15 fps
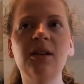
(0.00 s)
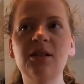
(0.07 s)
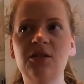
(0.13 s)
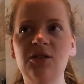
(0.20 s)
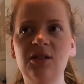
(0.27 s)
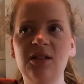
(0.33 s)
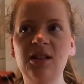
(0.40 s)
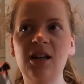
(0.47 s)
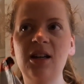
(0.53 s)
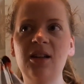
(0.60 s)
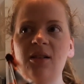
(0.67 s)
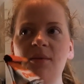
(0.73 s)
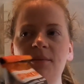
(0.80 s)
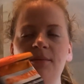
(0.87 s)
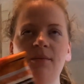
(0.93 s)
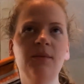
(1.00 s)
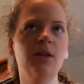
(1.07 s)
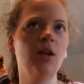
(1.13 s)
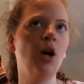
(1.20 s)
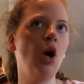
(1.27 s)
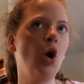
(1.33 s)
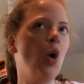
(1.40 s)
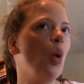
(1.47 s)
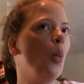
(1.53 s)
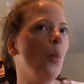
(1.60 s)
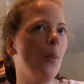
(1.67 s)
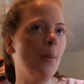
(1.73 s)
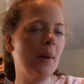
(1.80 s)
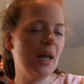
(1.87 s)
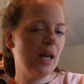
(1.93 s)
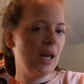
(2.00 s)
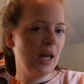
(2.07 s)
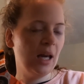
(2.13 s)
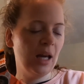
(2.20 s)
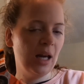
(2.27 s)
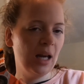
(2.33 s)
it's just like homey.